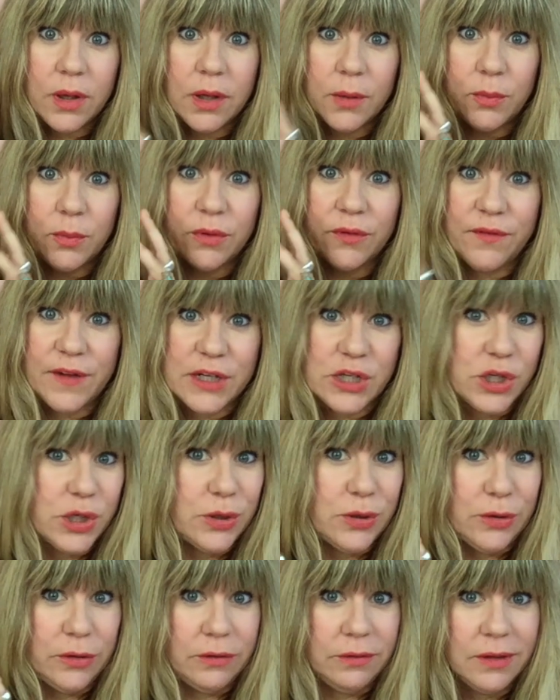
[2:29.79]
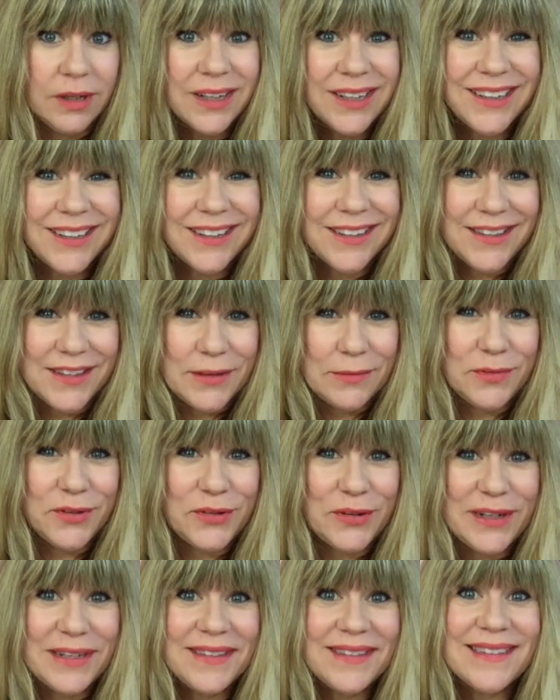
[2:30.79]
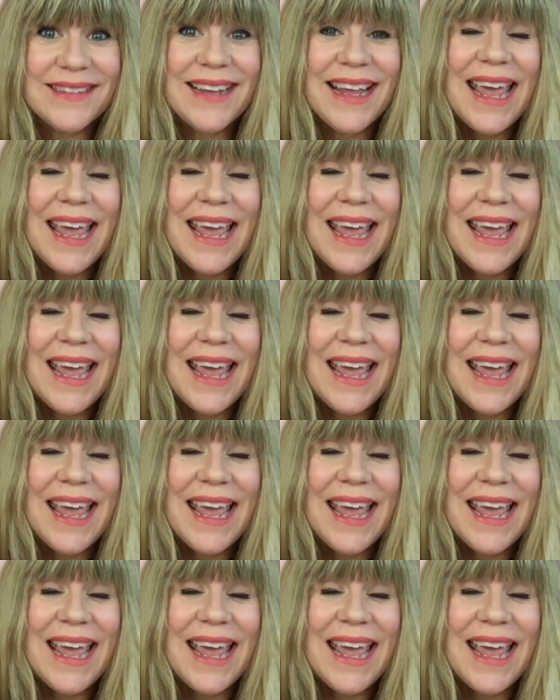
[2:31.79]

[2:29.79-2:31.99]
a professional seamstress,